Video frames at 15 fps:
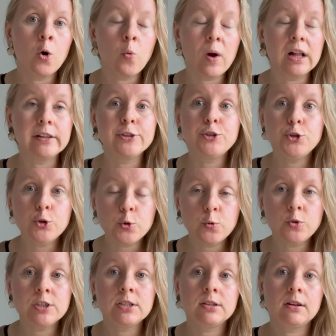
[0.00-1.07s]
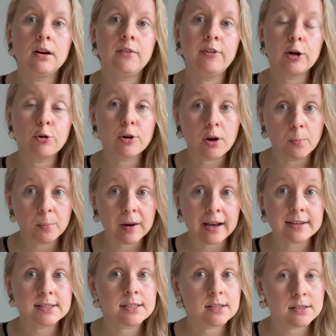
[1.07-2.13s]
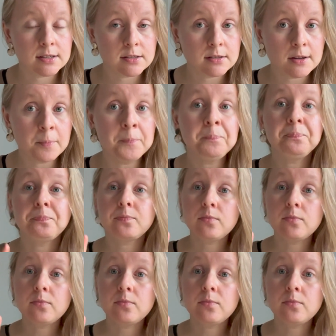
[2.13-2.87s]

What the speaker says: well tuned, a very complex system